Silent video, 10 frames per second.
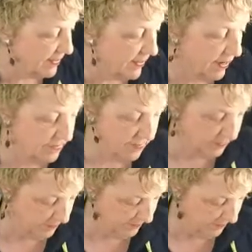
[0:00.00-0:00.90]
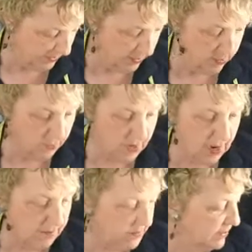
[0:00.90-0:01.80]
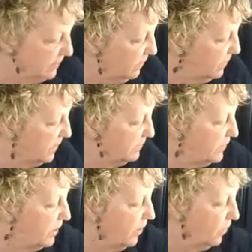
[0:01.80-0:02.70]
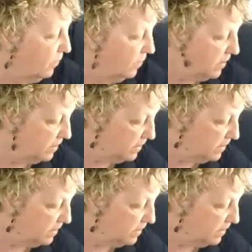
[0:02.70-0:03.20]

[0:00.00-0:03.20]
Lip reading: is in the oven. We have this little bit of dough.